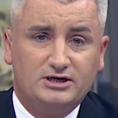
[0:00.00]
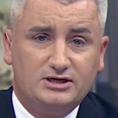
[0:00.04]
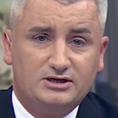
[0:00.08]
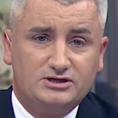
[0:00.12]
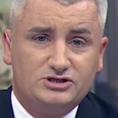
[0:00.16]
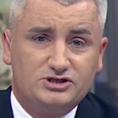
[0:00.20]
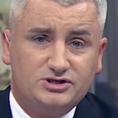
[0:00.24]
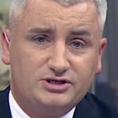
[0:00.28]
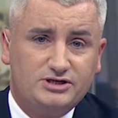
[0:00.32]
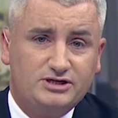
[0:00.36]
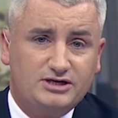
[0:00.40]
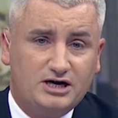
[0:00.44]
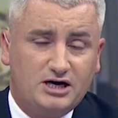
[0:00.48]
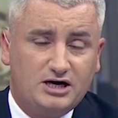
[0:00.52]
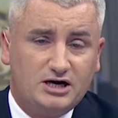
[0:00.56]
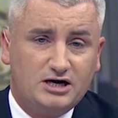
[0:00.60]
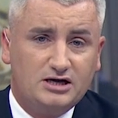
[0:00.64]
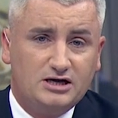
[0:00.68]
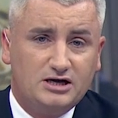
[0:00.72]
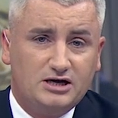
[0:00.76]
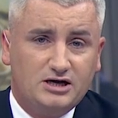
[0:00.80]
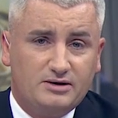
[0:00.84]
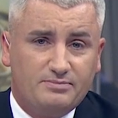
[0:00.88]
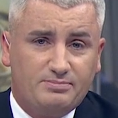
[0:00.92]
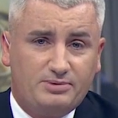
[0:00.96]
to young
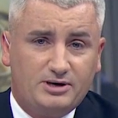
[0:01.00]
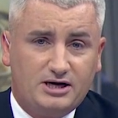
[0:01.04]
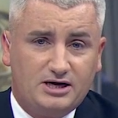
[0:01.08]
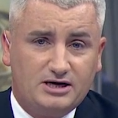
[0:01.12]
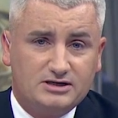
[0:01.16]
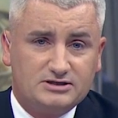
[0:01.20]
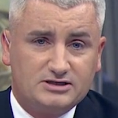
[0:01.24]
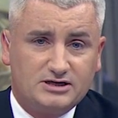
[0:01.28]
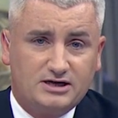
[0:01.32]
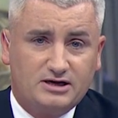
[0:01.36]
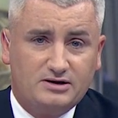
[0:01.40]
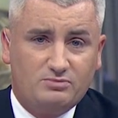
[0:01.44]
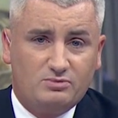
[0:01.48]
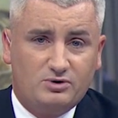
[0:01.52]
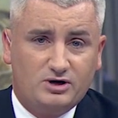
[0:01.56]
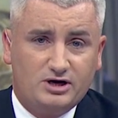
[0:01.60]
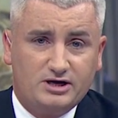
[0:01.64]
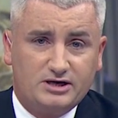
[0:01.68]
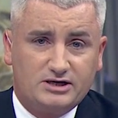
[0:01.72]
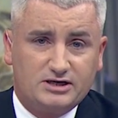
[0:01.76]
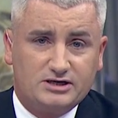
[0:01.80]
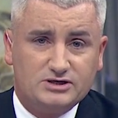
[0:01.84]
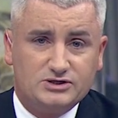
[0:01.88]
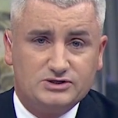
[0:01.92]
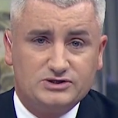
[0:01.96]
part-time
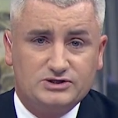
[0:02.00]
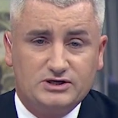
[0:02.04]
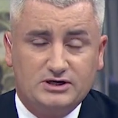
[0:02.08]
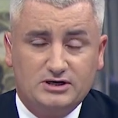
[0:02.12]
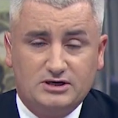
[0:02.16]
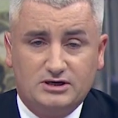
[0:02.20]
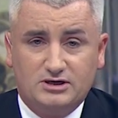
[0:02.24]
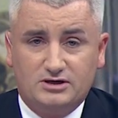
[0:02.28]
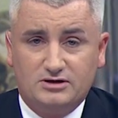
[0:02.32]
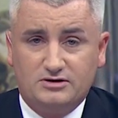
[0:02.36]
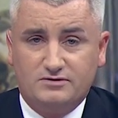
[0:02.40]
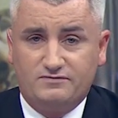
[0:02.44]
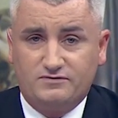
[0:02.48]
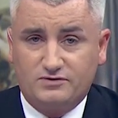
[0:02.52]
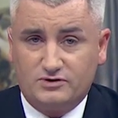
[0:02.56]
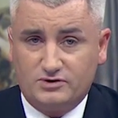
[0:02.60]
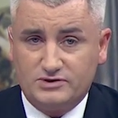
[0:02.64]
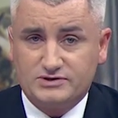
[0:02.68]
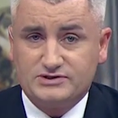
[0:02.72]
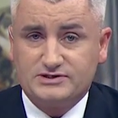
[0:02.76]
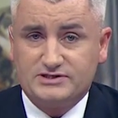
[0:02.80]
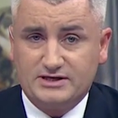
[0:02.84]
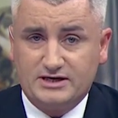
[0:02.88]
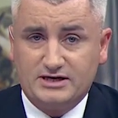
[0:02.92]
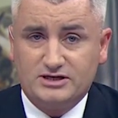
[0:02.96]
workers who have
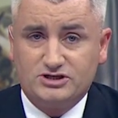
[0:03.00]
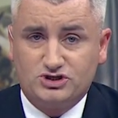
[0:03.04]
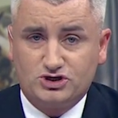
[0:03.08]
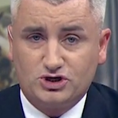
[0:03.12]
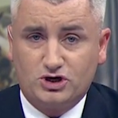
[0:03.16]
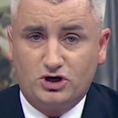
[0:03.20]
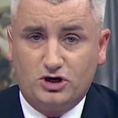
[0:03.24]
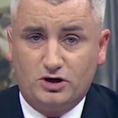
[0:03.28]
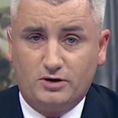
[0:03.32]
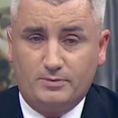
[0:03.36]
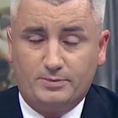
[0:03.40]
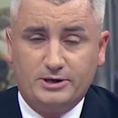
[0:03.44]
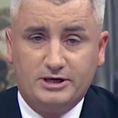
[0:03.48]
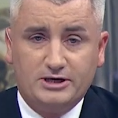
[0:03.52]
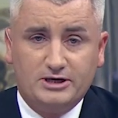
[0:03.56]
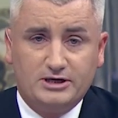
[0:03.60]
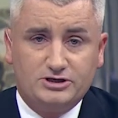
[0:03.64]
lost their job